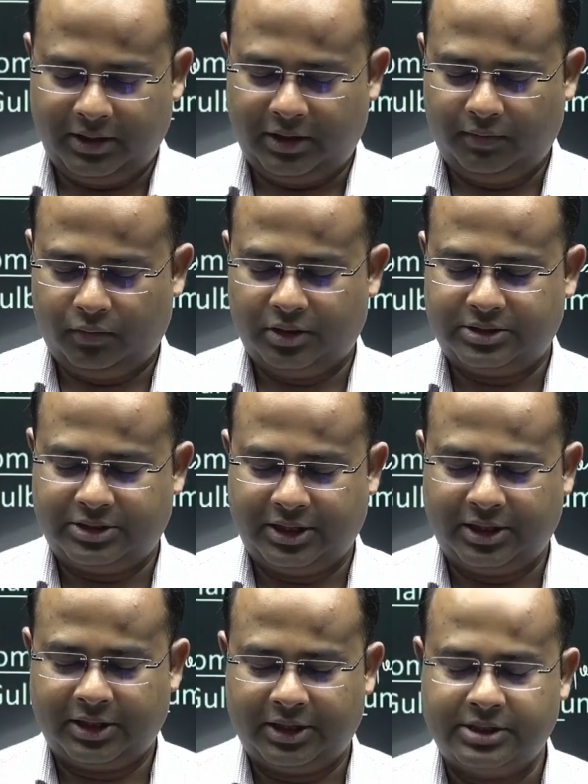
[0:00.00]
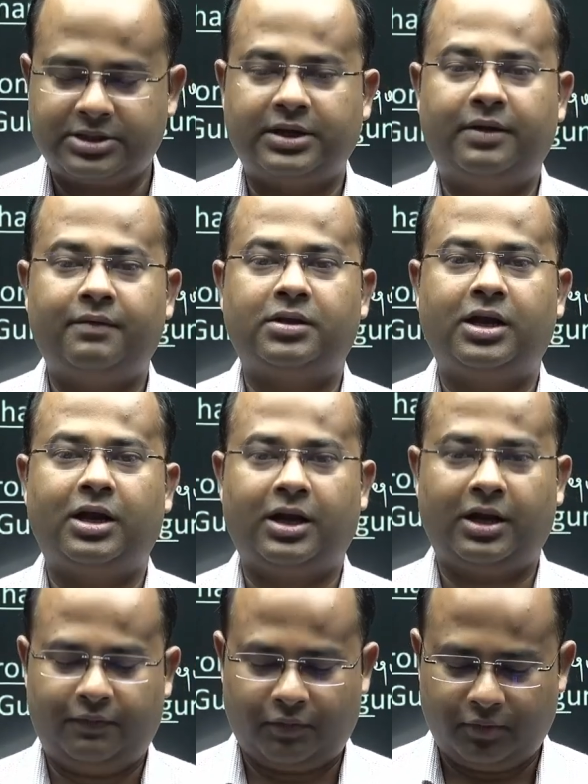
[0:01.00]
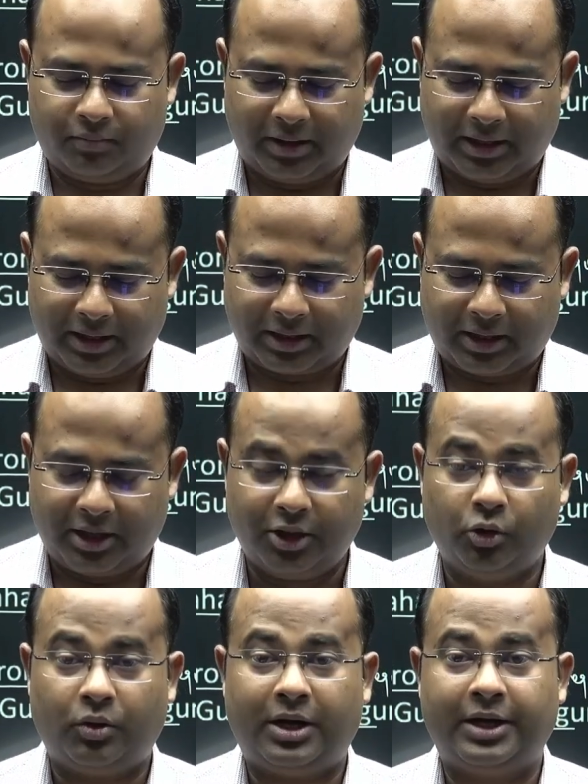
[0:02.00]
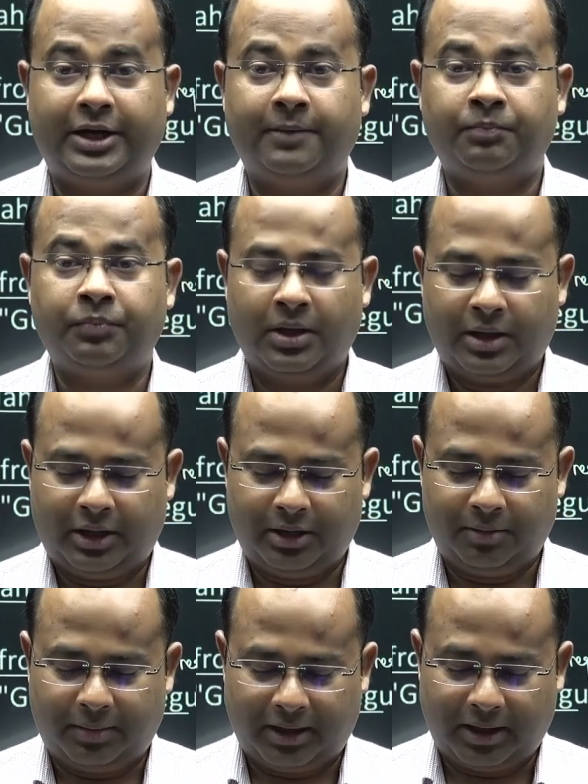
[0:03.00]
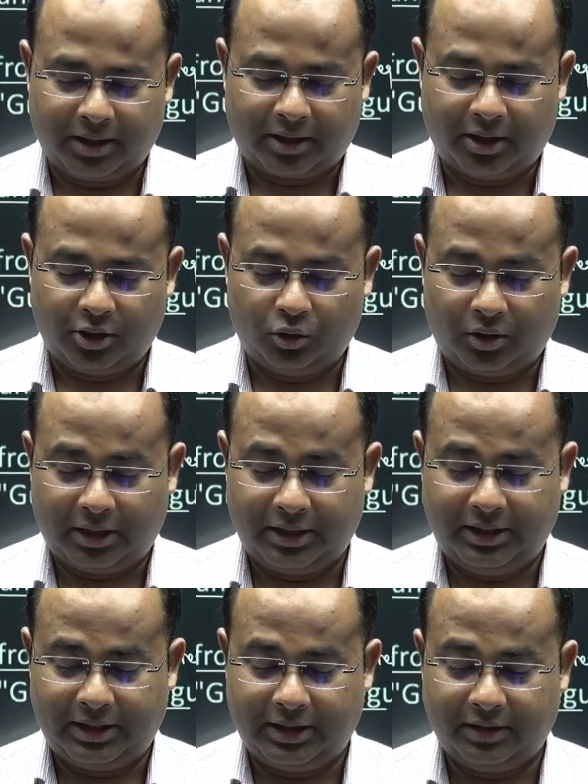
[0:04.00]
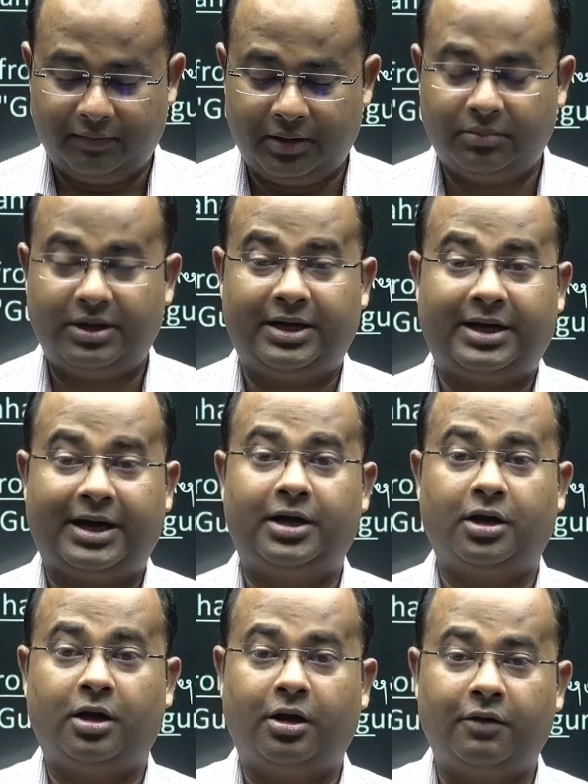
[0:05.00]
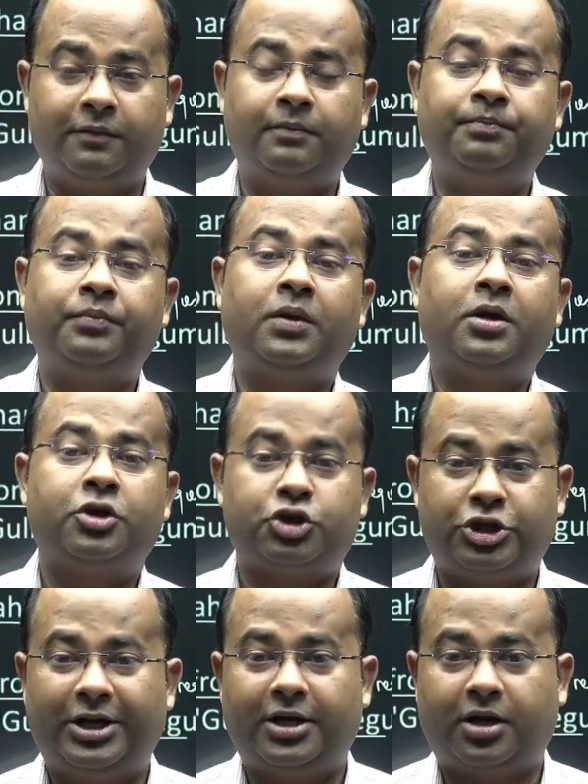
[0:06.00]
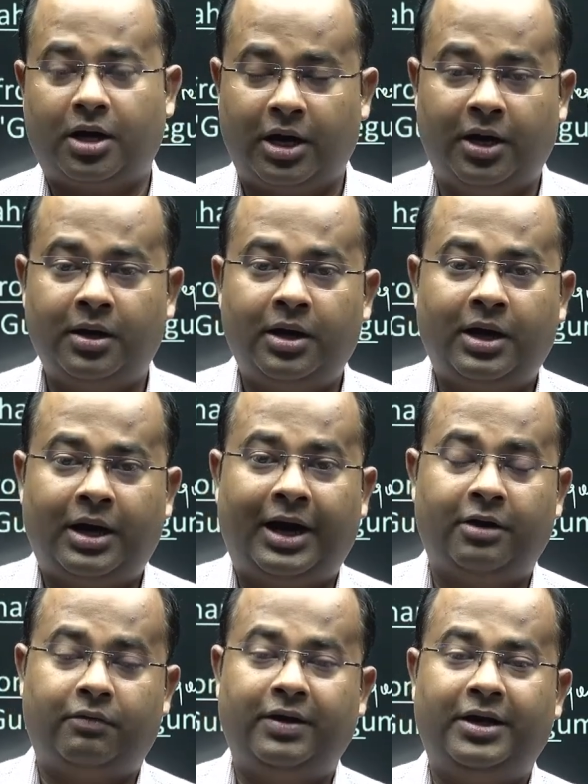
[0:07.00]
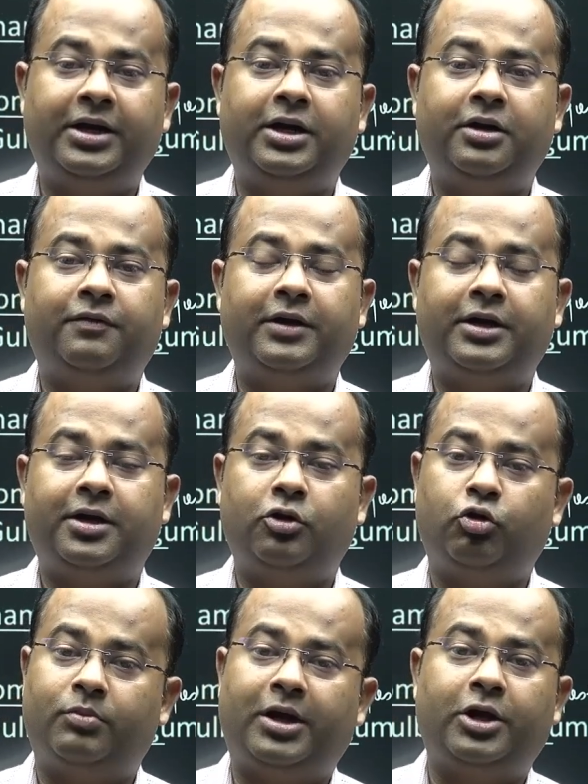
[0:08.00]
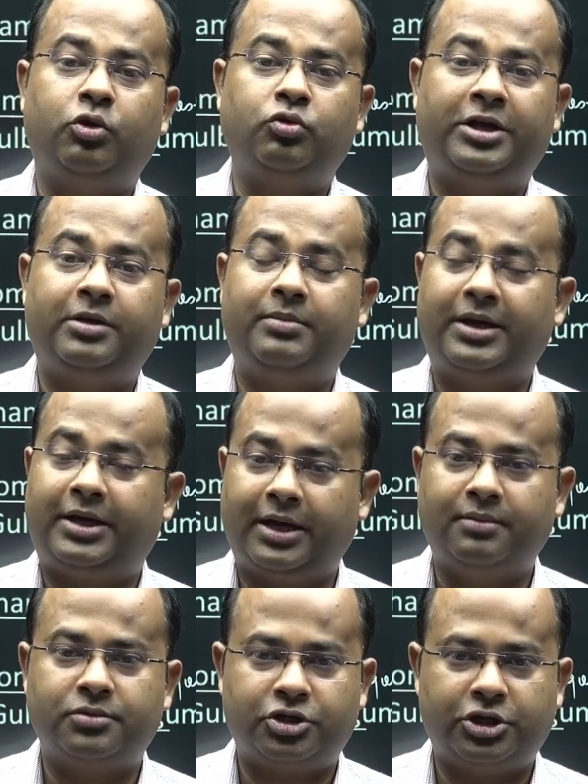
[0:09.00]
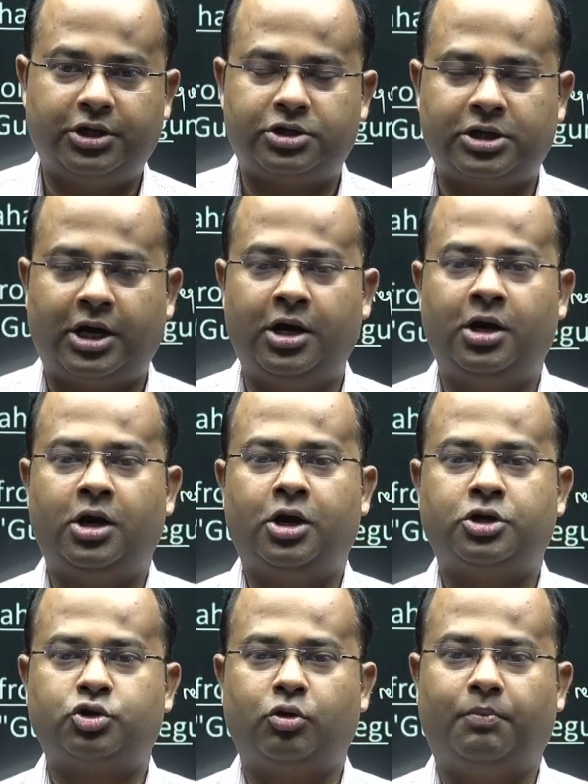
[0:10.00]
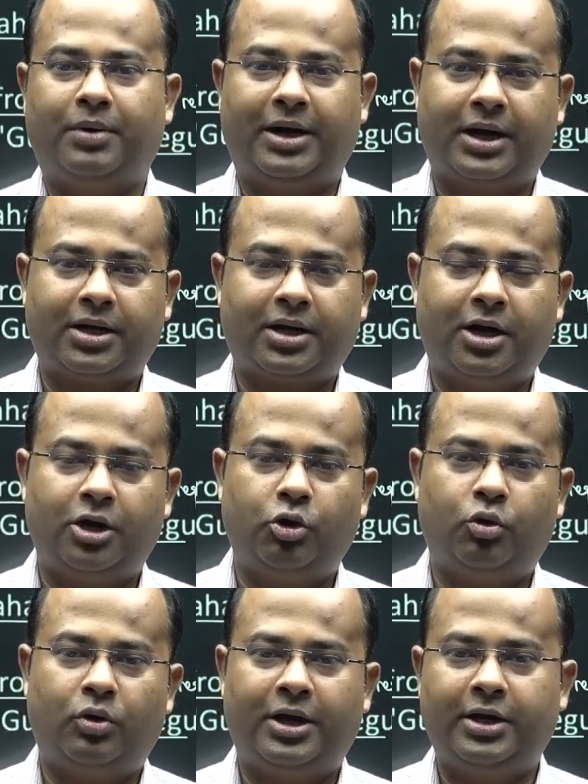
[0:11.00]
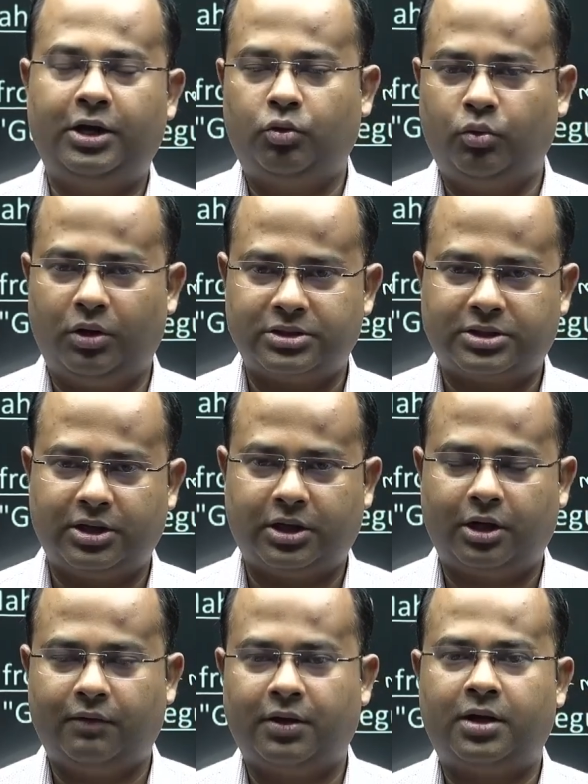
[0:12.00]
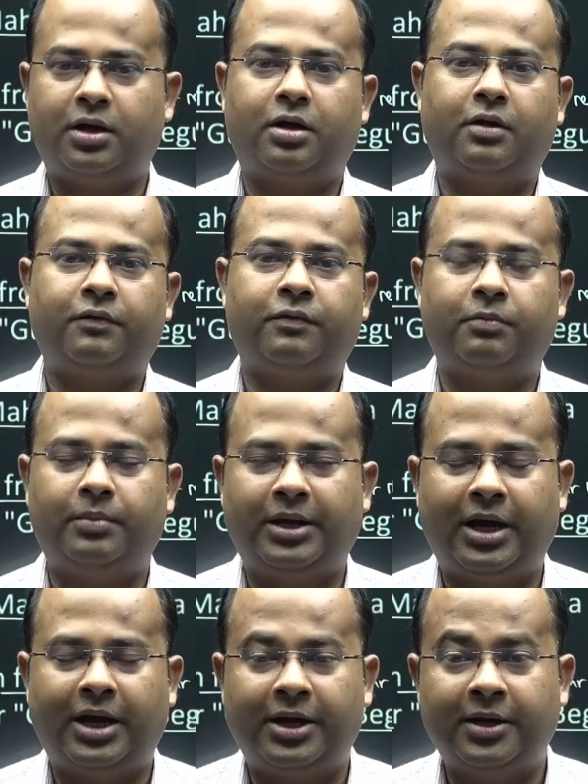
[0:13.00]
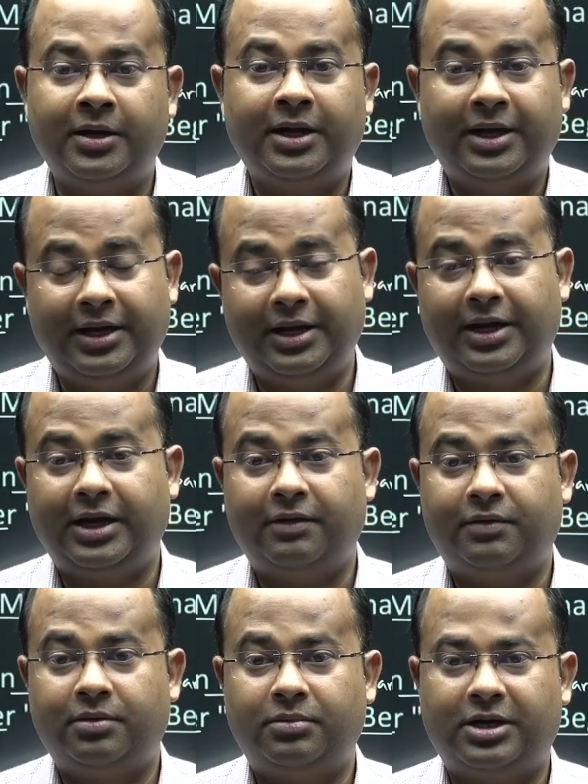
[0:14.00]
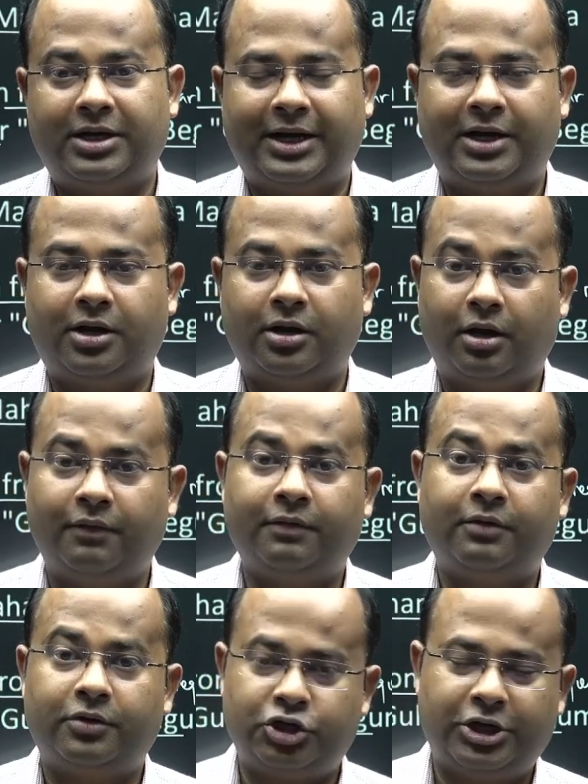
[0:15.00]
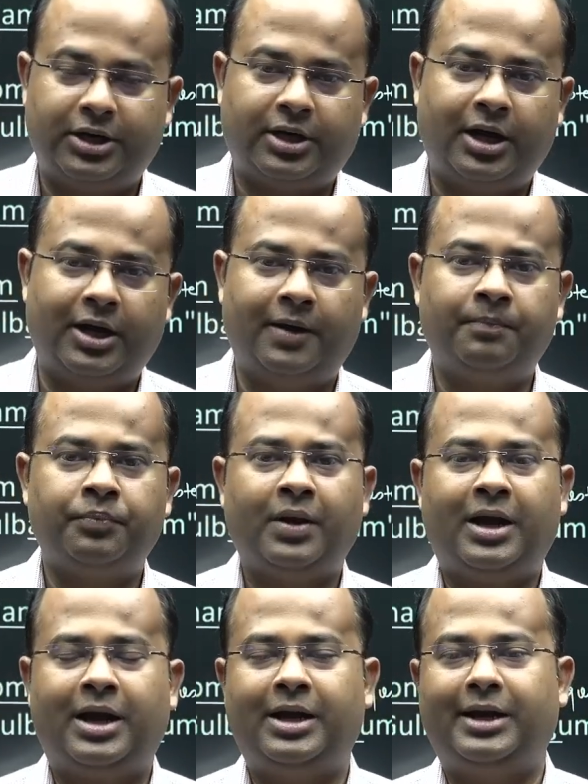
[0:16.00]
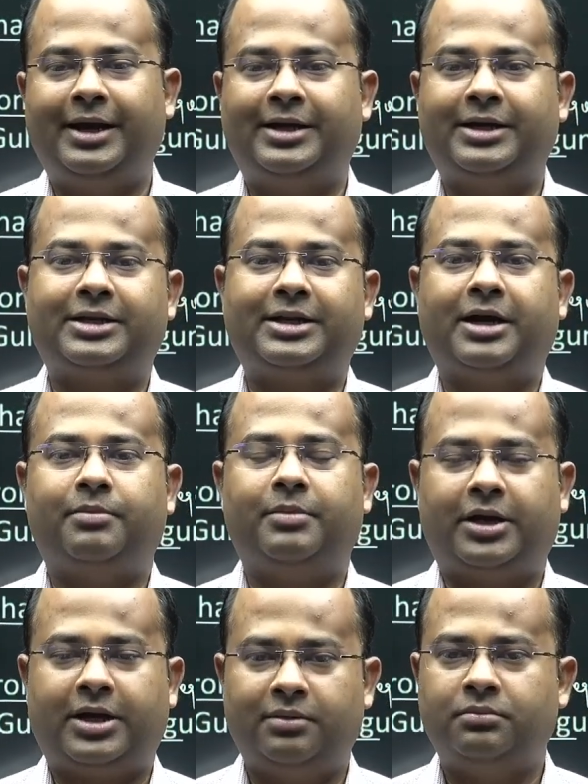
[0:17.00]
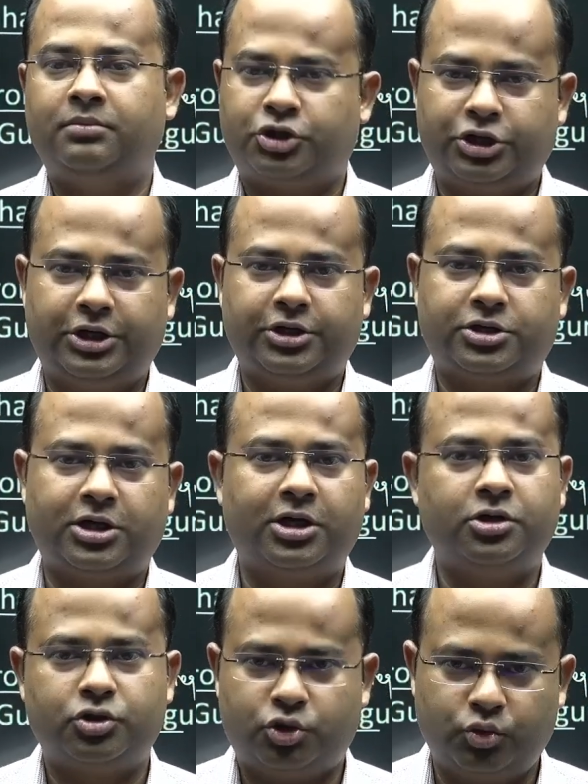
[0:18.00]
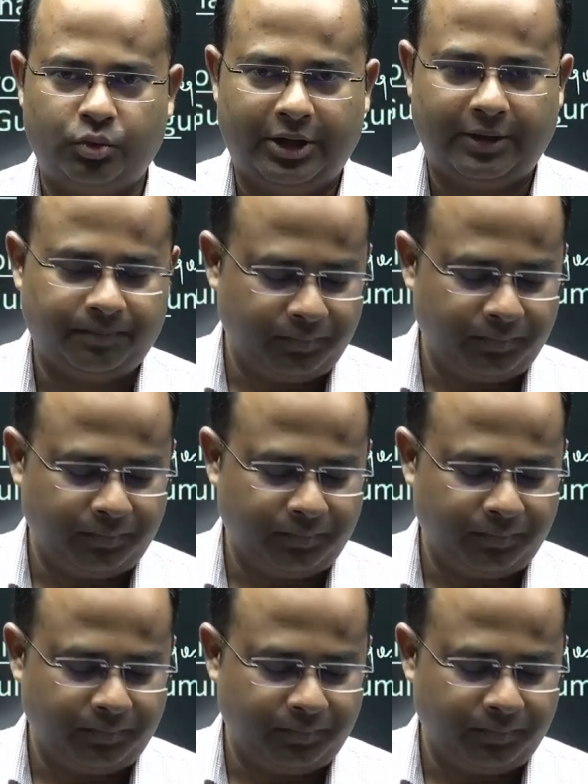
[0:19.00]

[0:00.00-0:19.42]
he was young, he saved the life of Bahar Khan Lohani, and Bahar Khan Lohani gave him the title of Sher Khan. And when he defeated Humayun, he became Sher Shah. So Bahar Khan Lohani, who was the governor of Bihar, he gave him the title of Sher Khan, and later that became Sher Shah Suri.